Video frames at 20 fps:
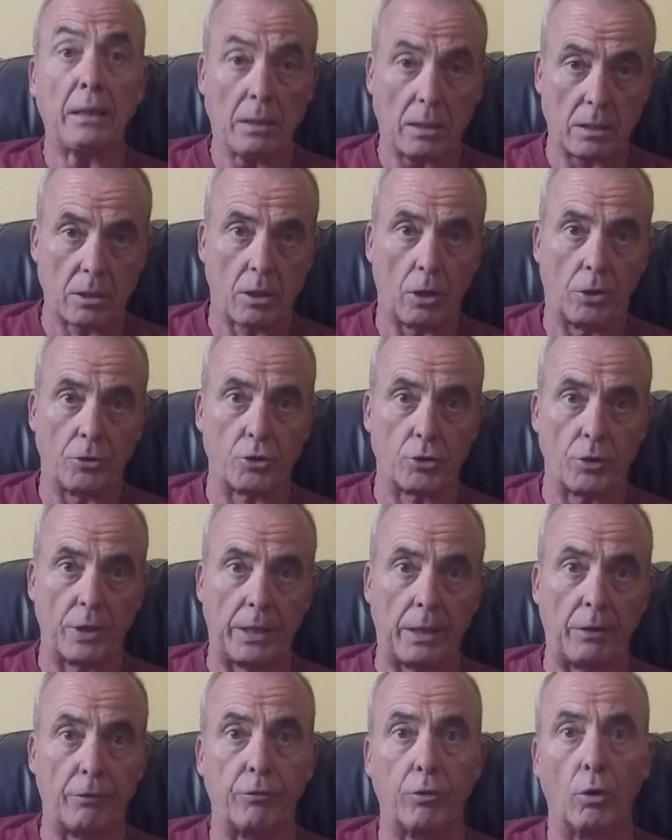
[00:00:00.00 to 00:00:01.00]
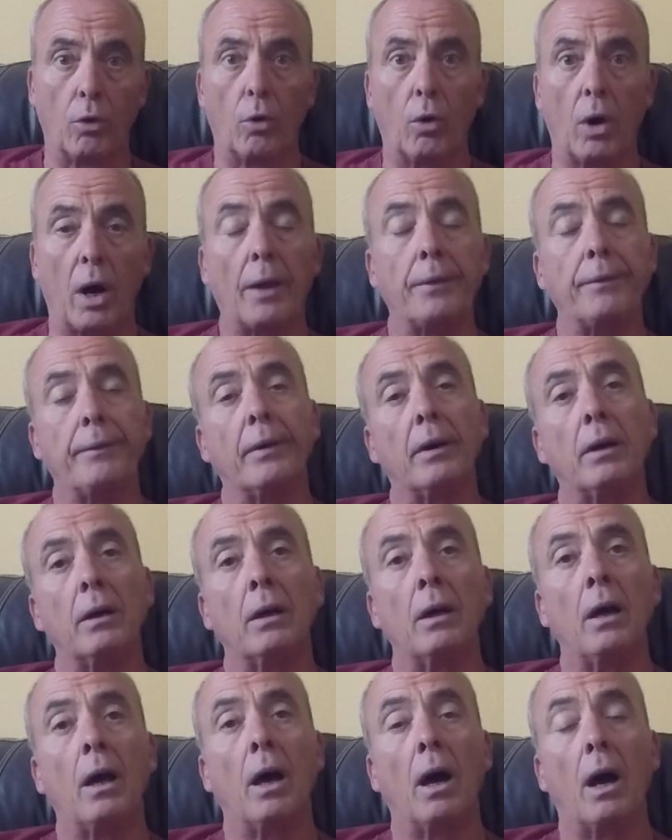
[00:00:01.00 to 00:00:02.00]
this country for under
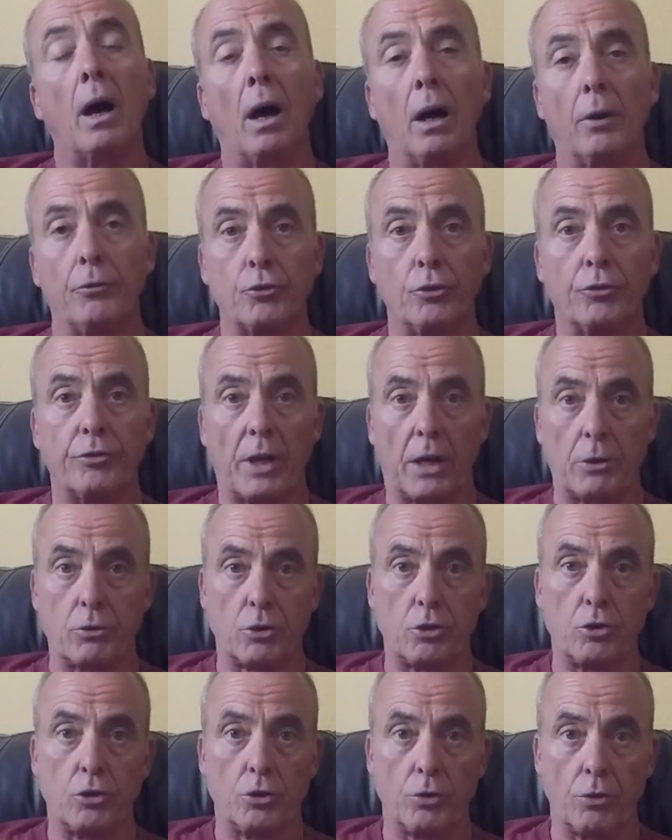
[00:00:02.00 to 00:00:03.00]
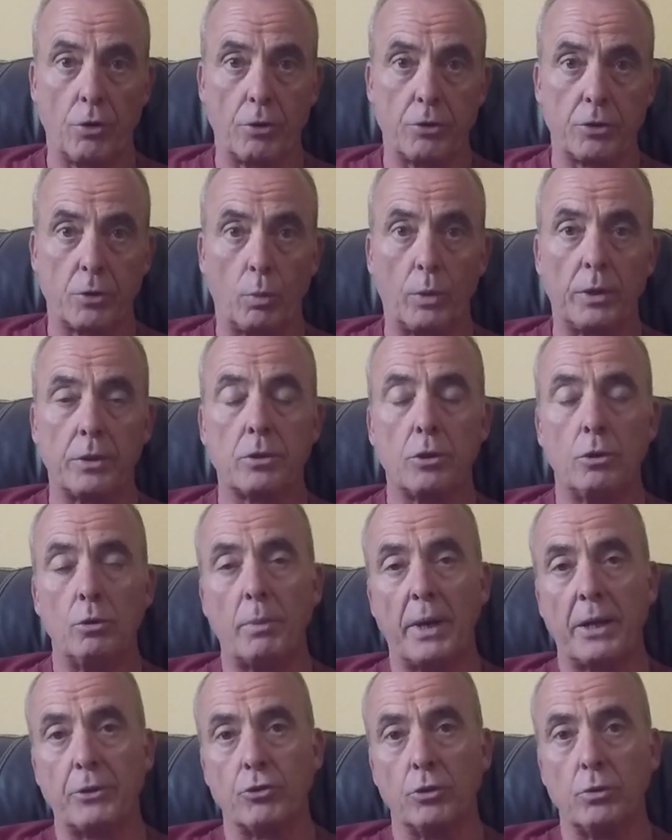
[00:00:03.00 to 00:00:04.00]
€100,000 with 2
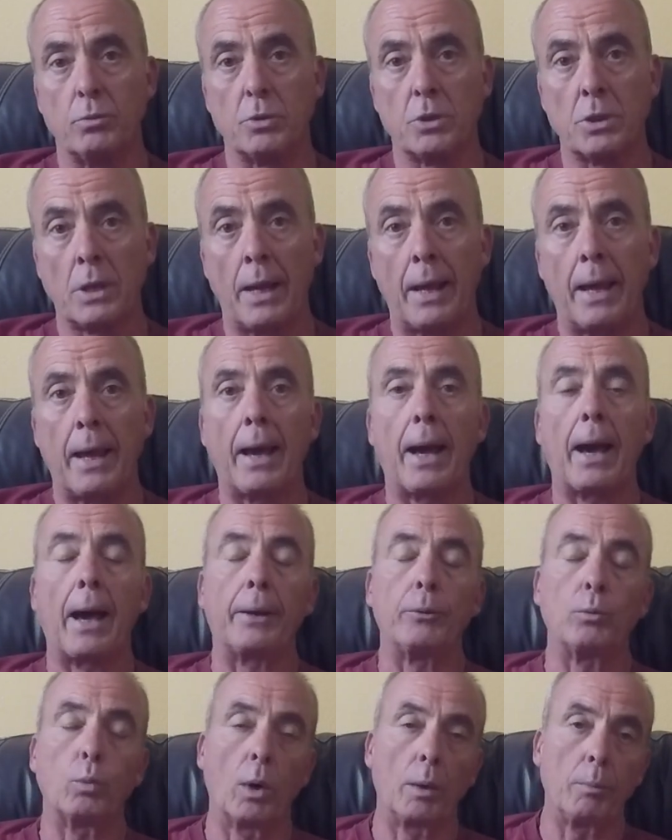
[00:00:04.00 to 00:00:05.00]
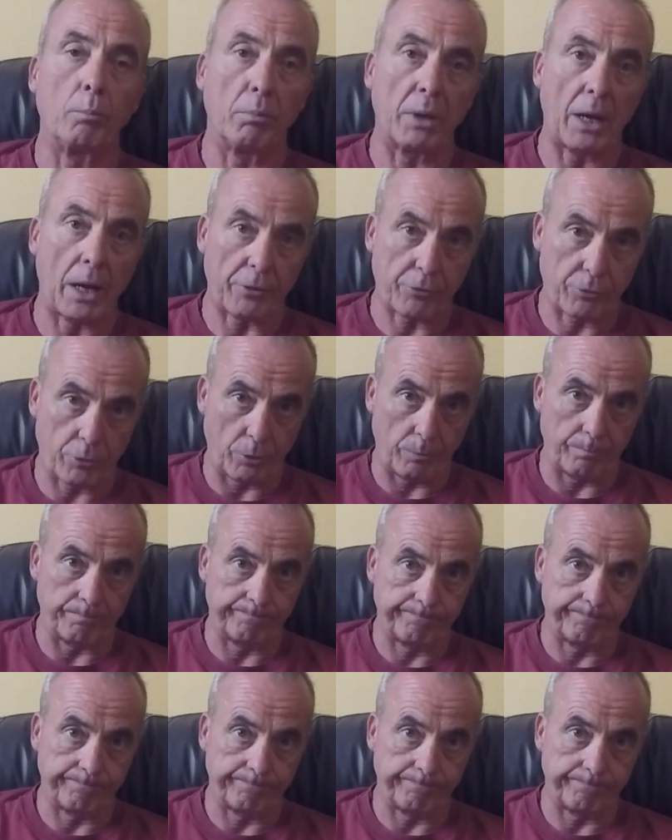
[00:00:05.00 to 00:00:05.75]
bedrooms and 1 bathroom.